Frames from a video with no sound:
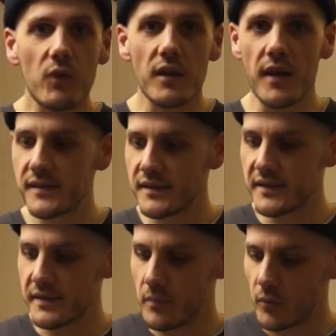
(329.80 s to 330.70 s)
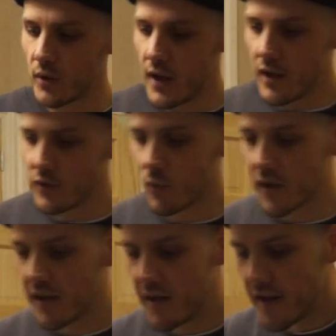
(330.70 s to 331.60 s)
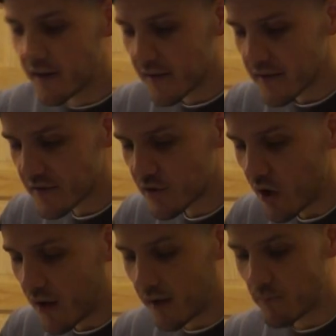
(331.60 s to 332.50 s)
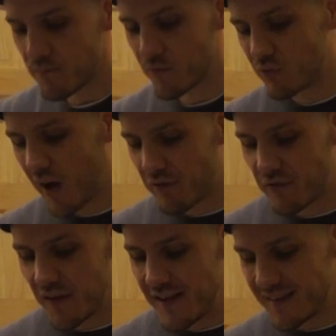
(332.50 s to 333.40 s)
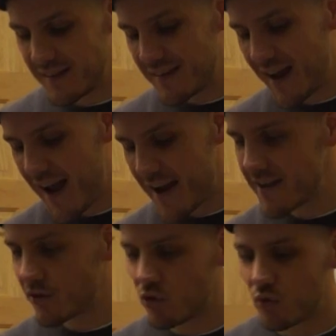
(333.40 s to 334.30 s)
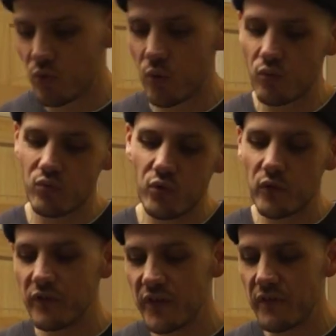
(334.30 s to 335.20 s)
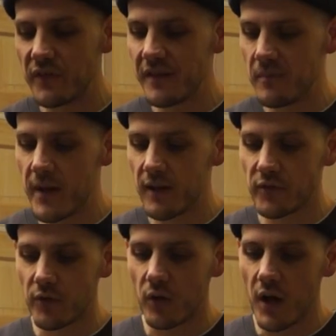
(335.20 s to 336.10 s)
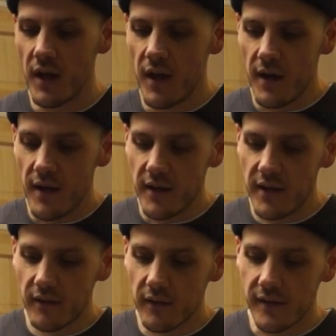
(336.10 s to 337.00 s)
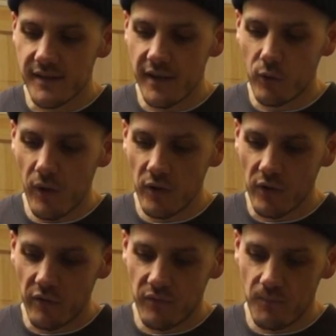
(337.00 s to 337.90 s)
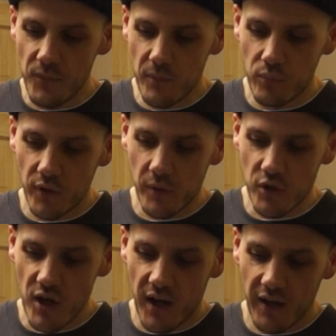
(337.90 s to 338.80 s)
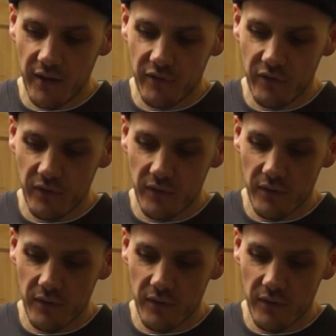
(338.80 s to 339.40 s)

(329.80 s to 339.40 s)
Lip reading: Nice and simple. So what you need here is roughly 10 to 15 ml. So here it's the equivalent of pretty much half